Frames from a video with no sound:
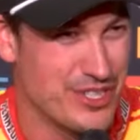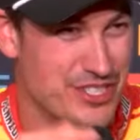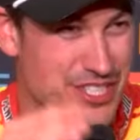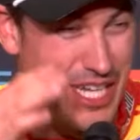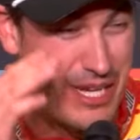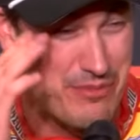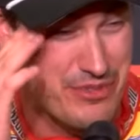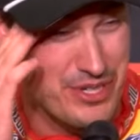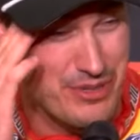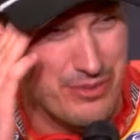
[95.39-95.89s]

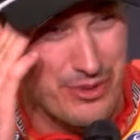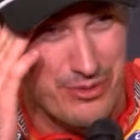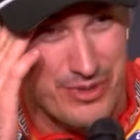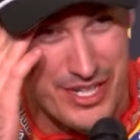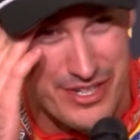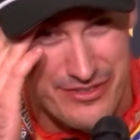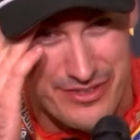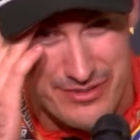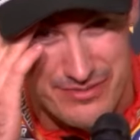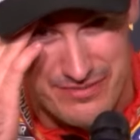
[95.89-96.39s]
championship
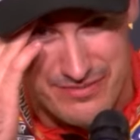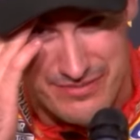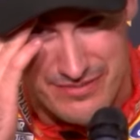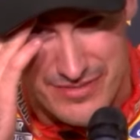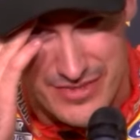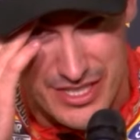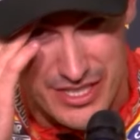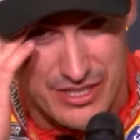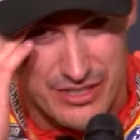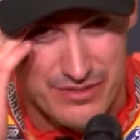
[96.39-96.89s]
away from,
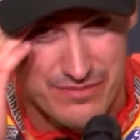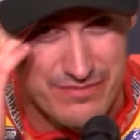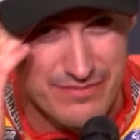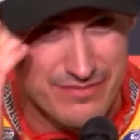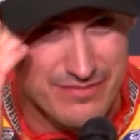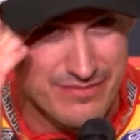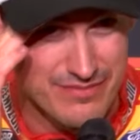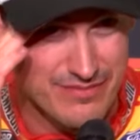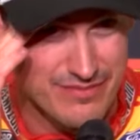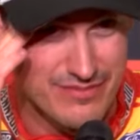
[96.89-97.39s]
you know,
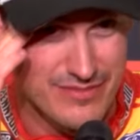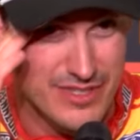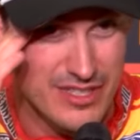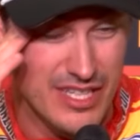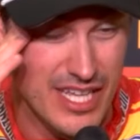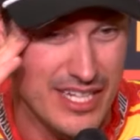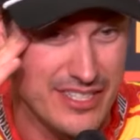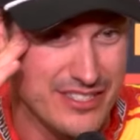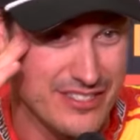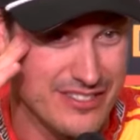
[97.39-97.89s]

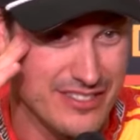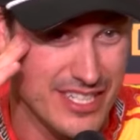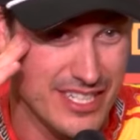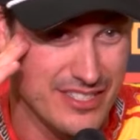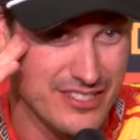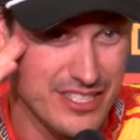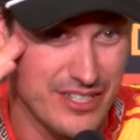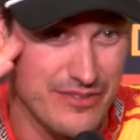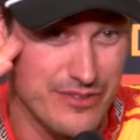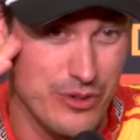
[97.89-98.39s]
legends like
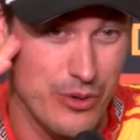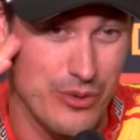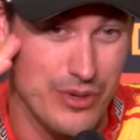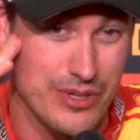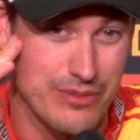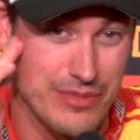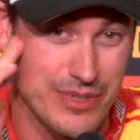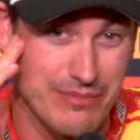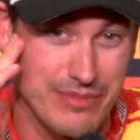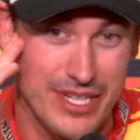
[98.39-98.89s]
Jeff
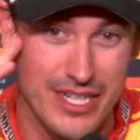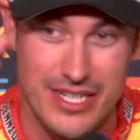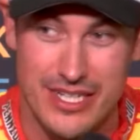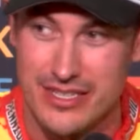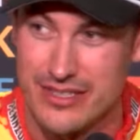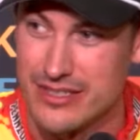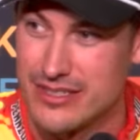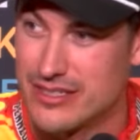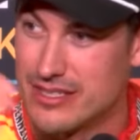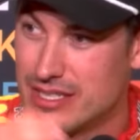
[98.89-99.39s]
Gordon, but being
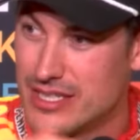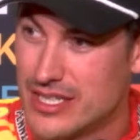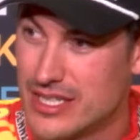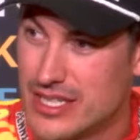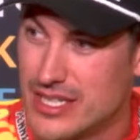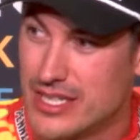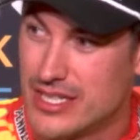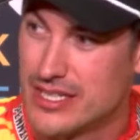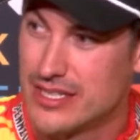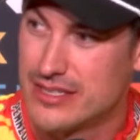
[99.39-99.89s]
in the,
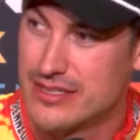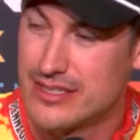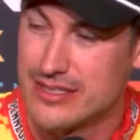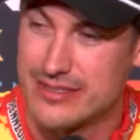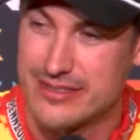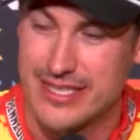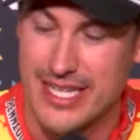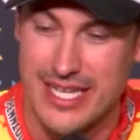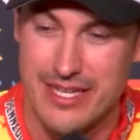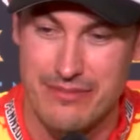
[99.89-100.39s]
the
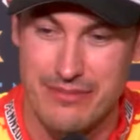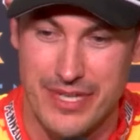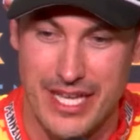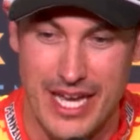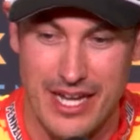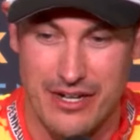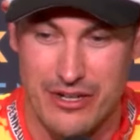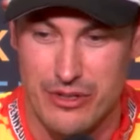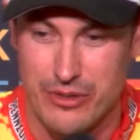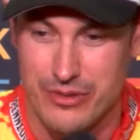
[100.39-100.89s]
same
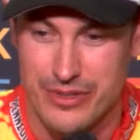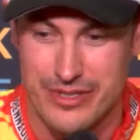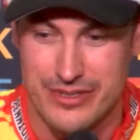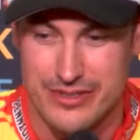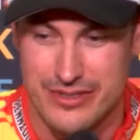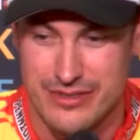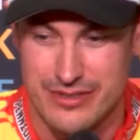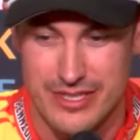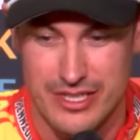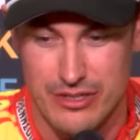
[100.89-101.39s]
category as
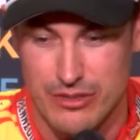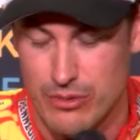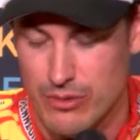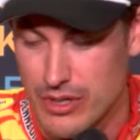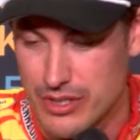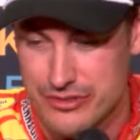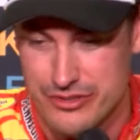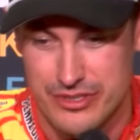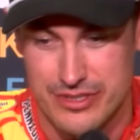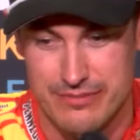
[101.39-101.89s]
a Daryl
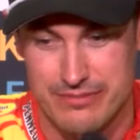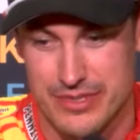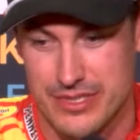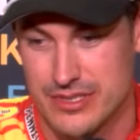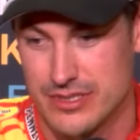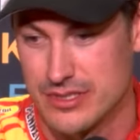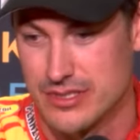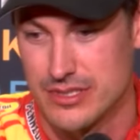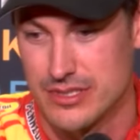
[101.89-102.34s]
Waltrip and,